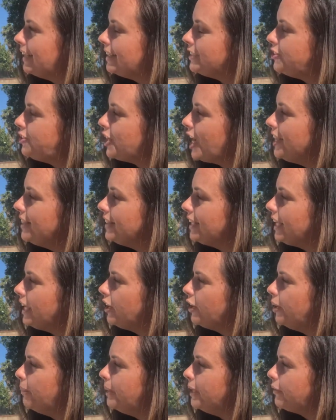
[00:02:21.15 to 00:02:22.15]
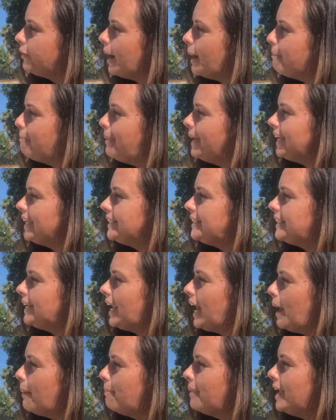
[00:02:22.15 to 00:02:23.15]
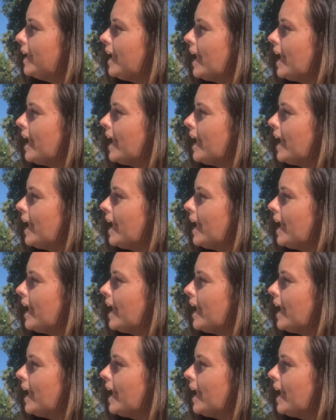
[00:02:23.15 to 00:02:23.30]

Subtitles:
Gently, Hermit Crab picked it up